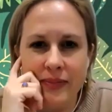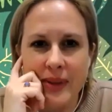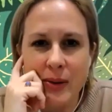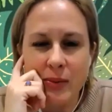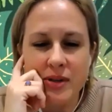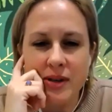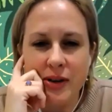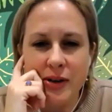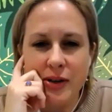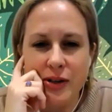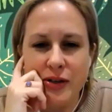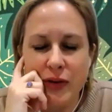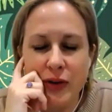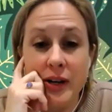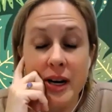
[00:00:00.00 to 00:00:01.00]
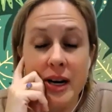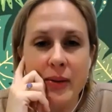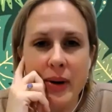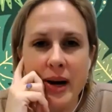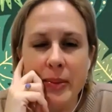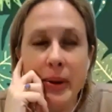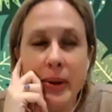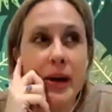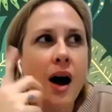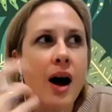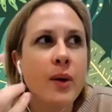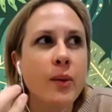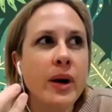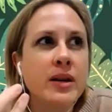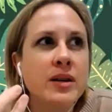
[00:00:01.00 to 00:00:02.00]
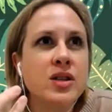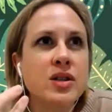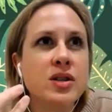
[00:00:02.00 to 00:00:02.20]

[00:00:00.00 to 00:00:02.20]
there was no use for it anyway. But I went